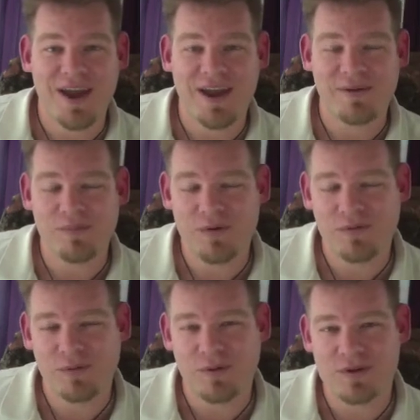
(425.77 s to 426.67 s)
and
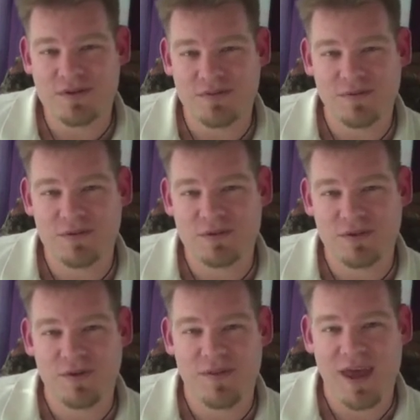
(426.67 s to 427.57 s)
move towards the
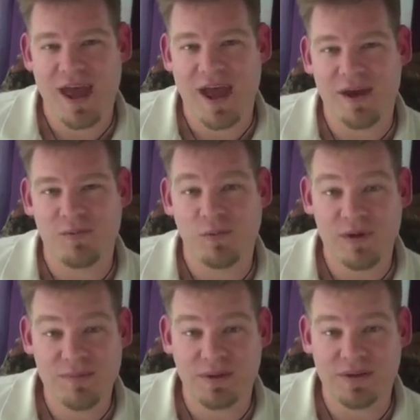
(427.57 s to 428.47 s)
future that
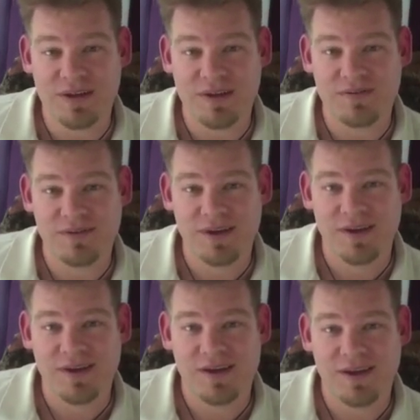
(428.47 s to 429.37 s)
we believe
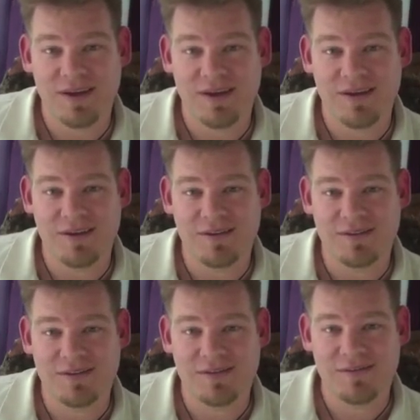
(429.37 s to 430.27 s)

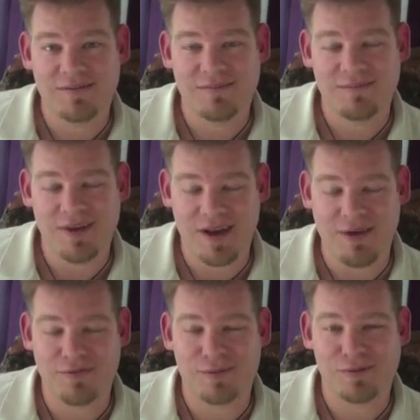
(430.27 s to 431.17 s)
is
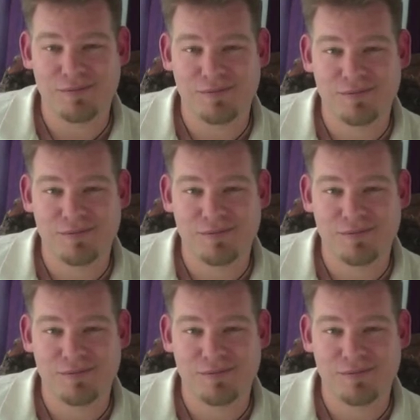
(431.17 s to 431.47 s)
inevitable